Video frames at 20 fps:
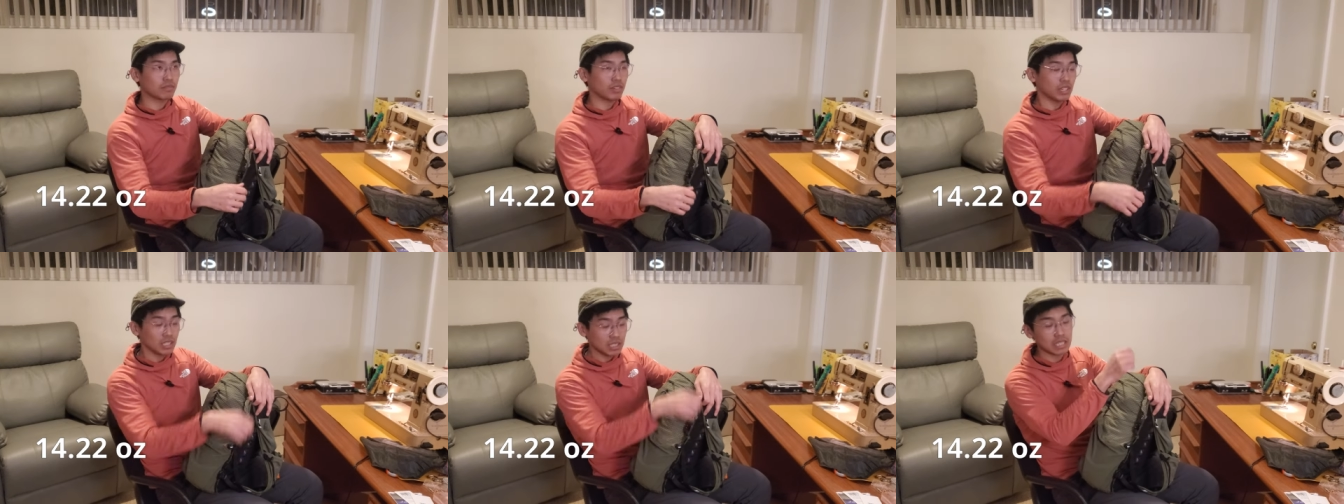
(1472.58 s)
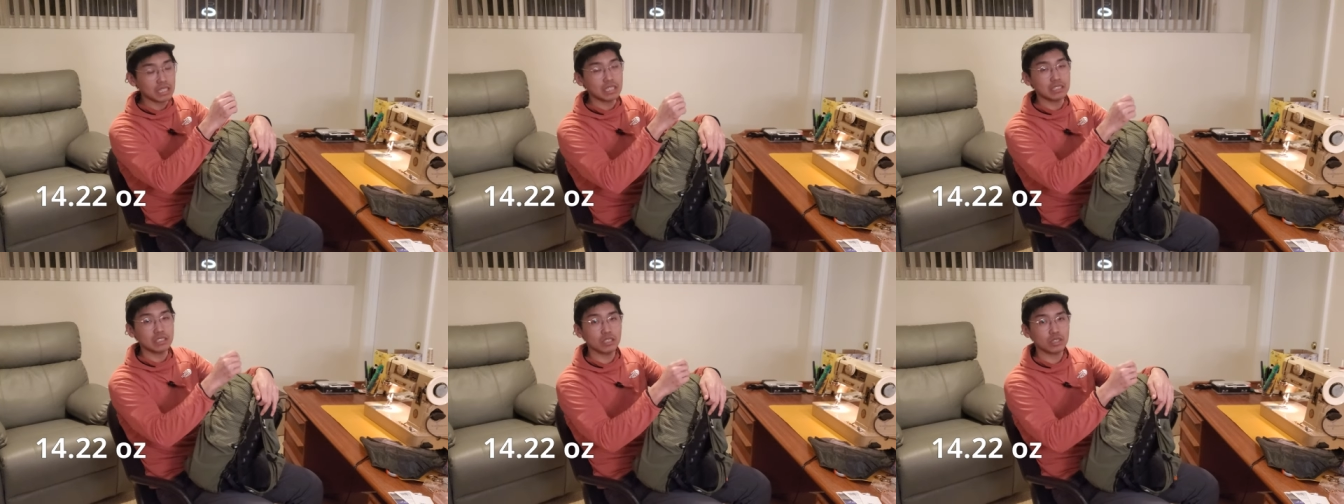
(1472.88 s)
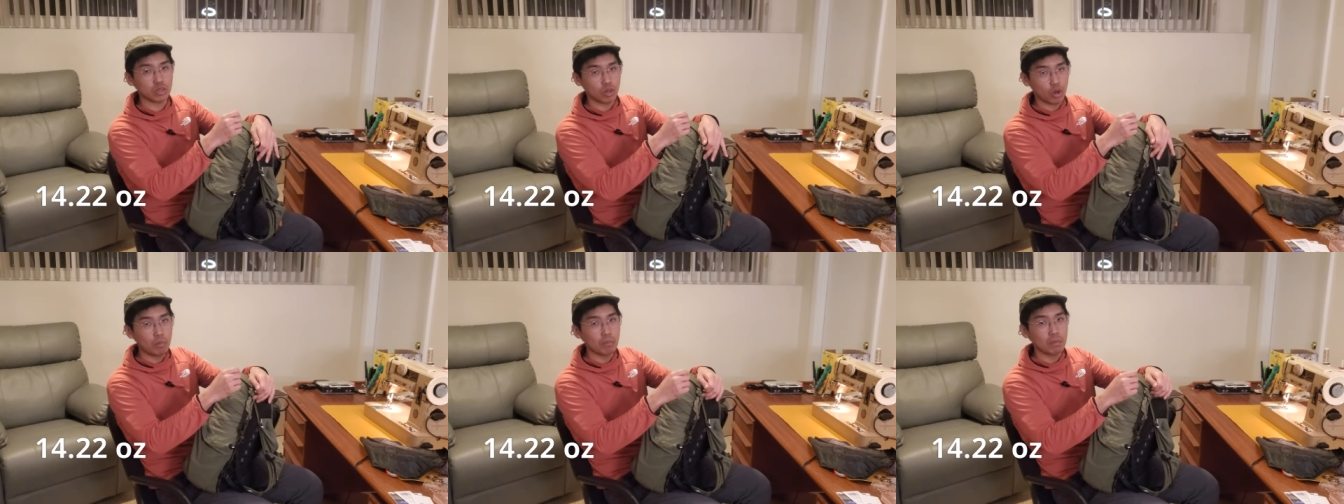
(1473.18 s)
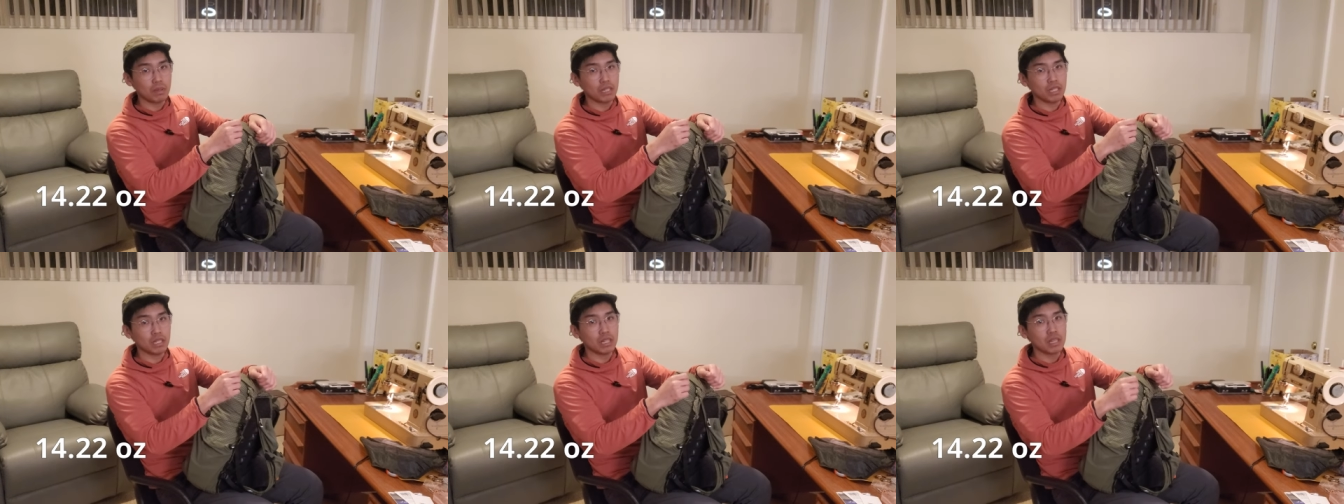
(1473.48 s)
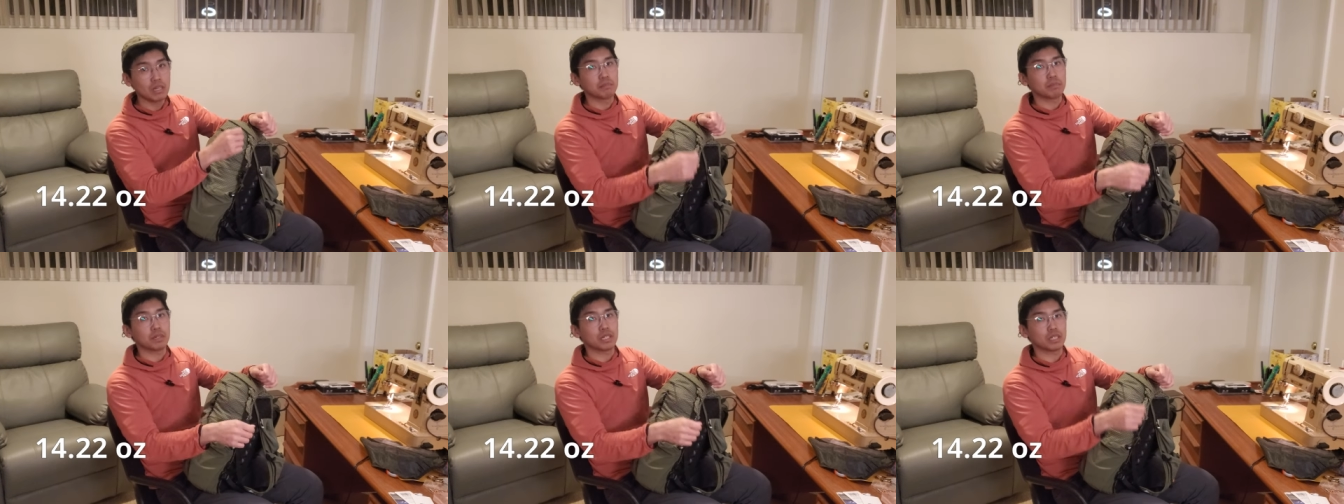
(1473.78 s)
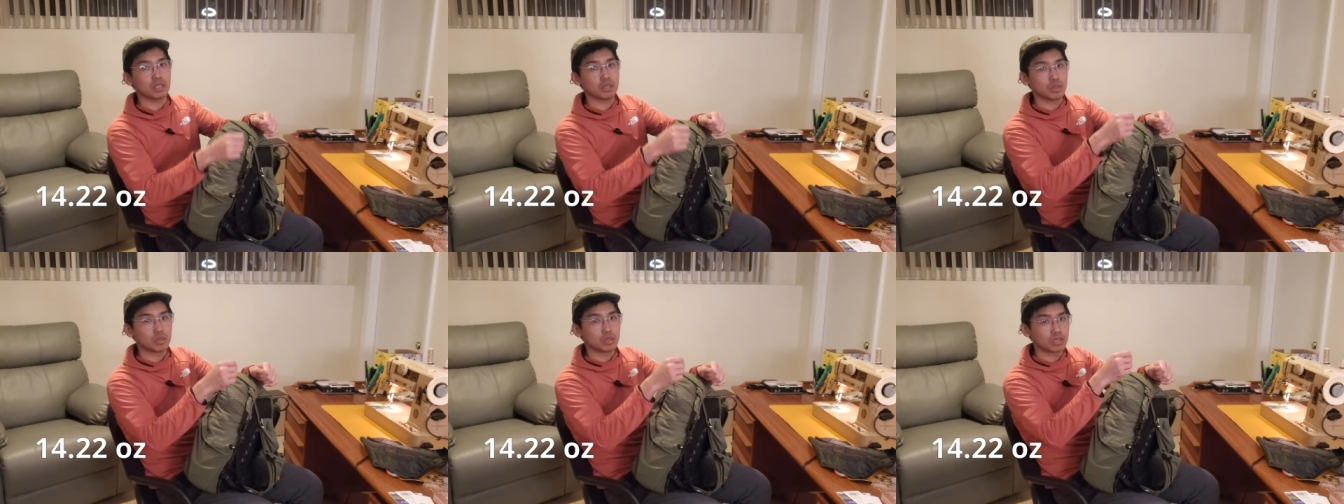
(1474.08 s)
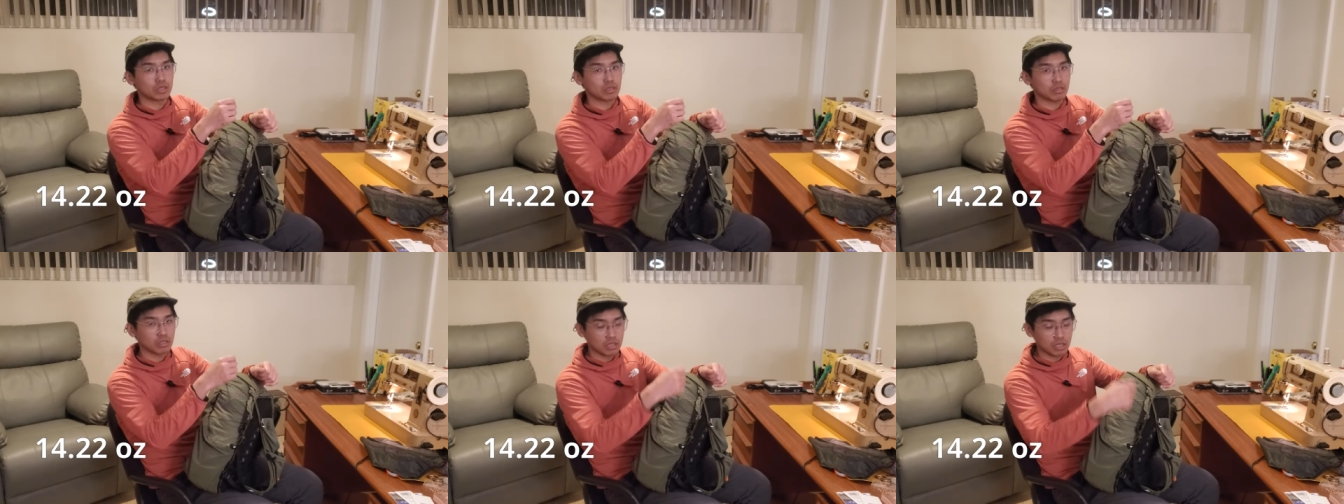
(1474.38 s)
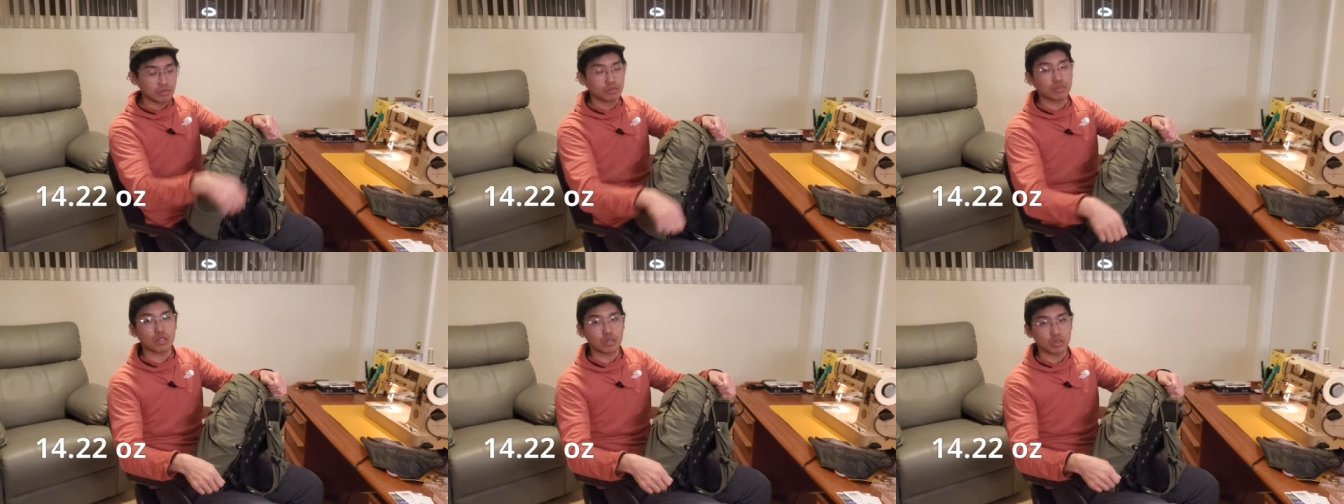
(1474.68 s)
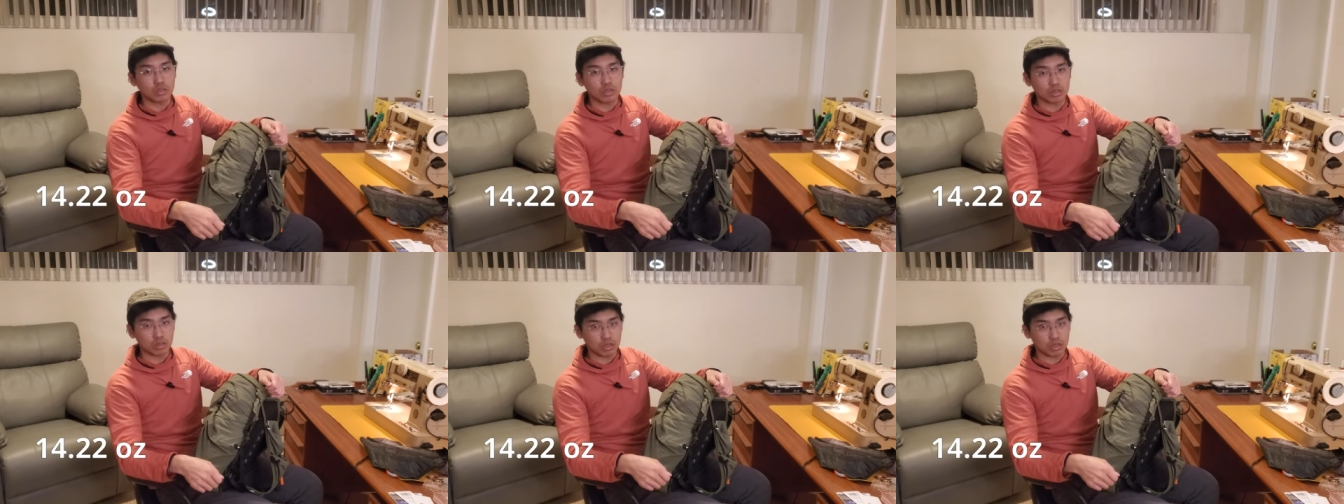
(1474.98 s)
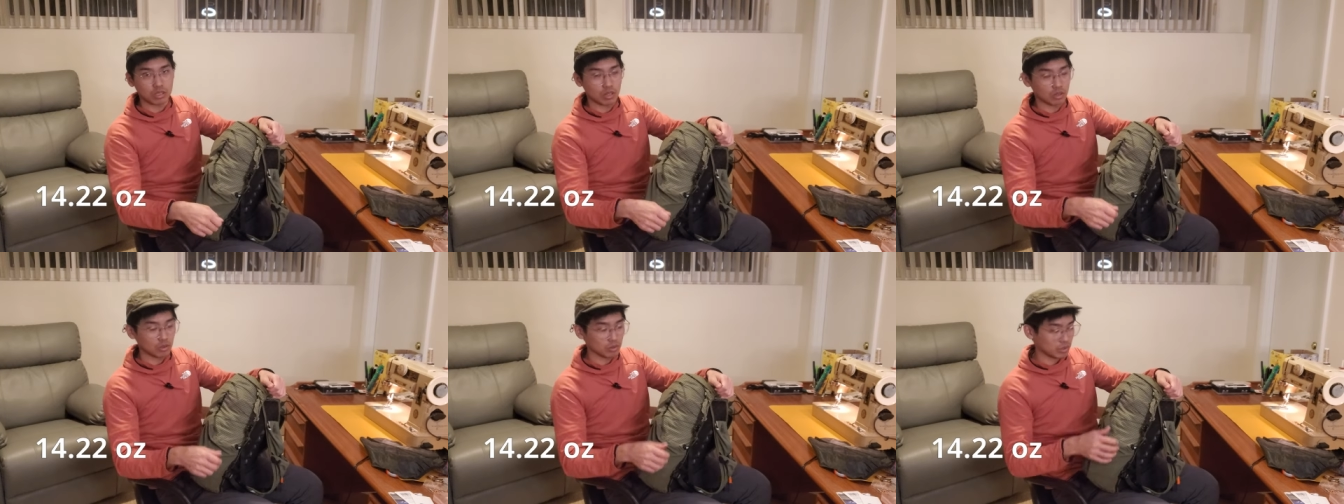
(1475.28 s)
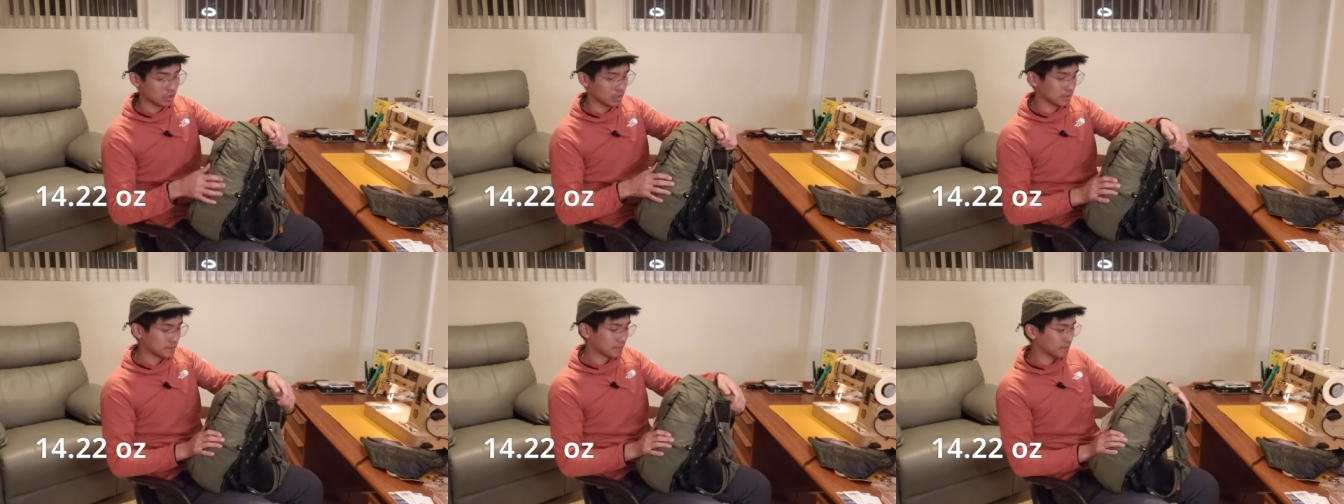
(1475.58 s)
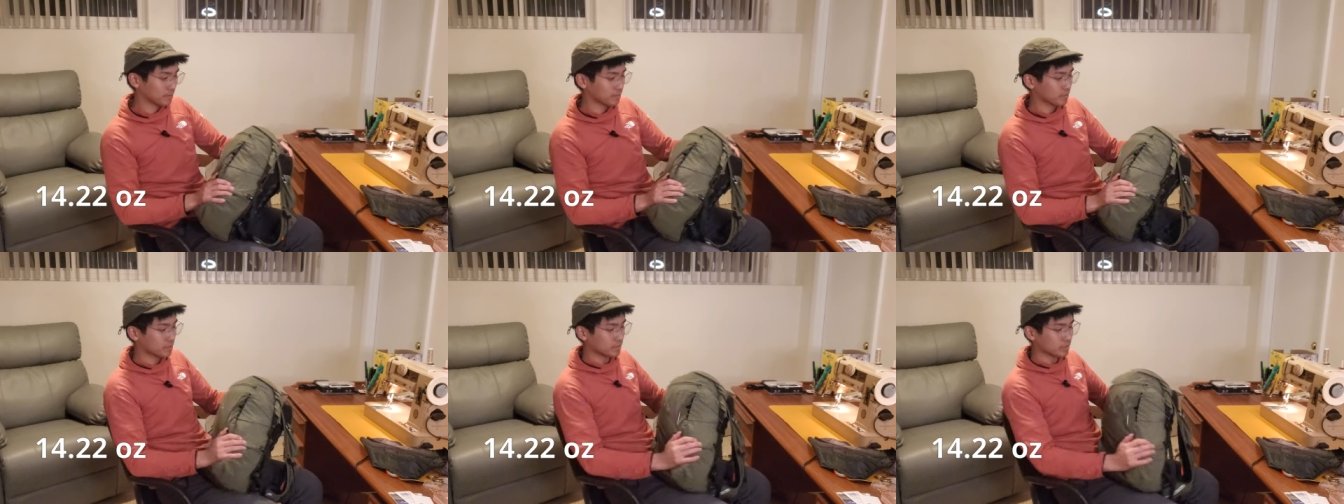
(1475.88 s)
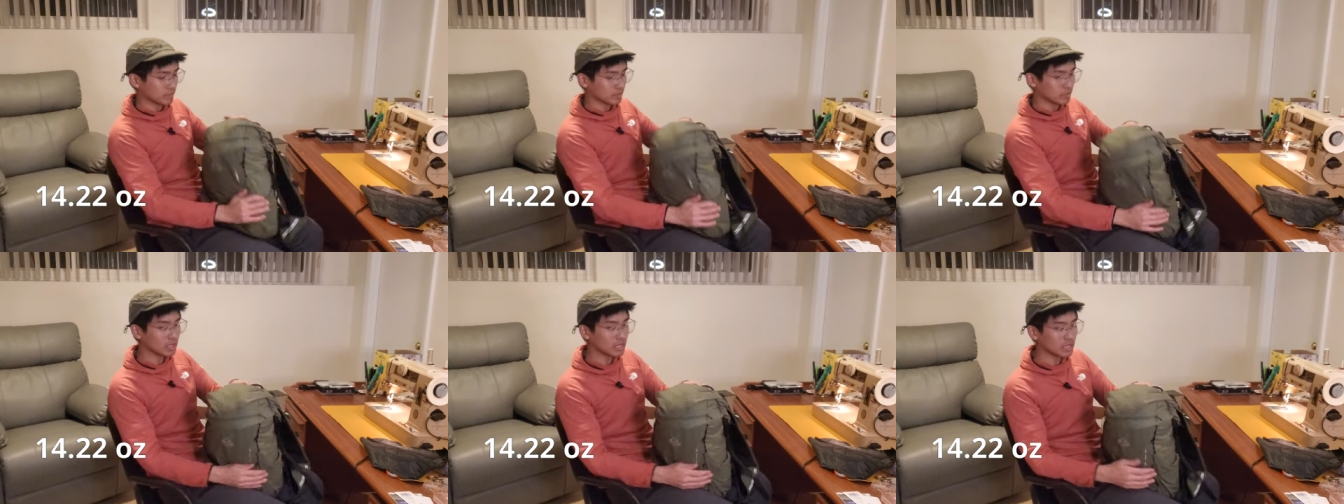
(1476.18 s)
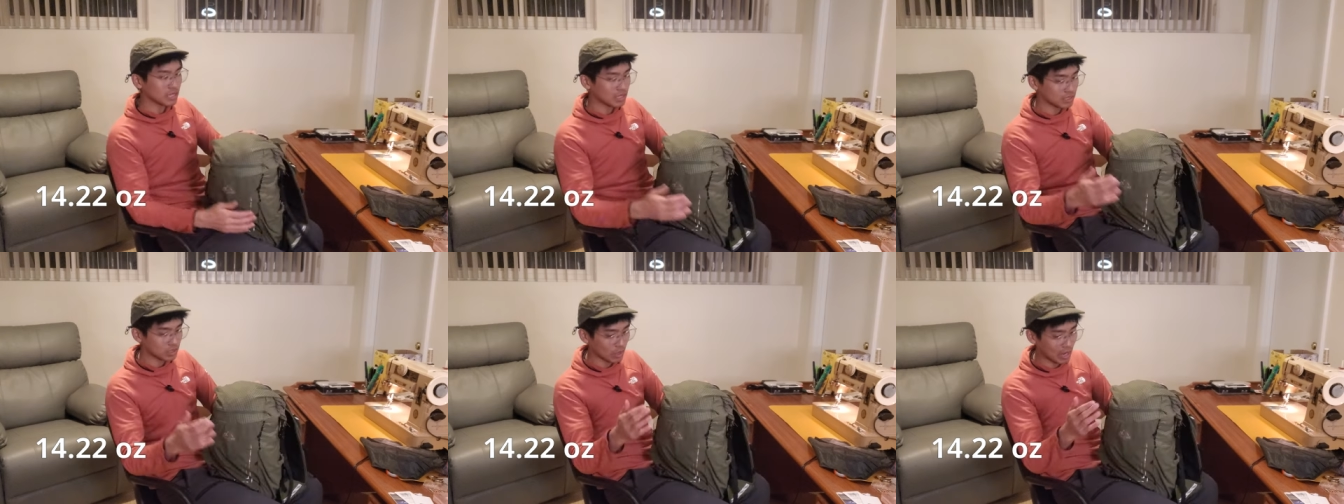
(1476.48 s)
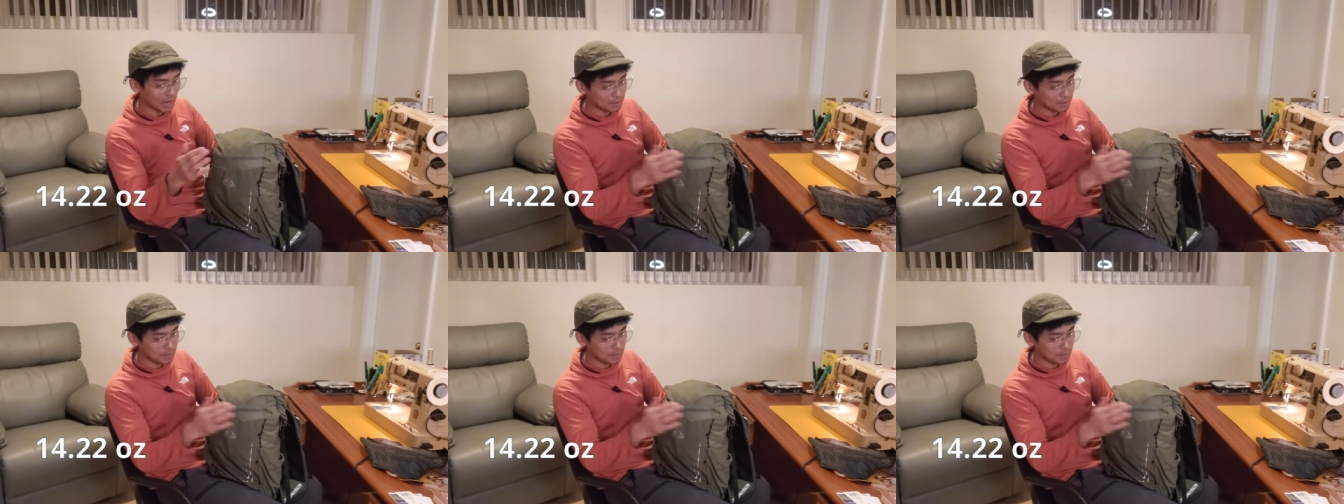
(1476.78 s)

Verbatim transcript: fairly easy to open but it was difficult to close. So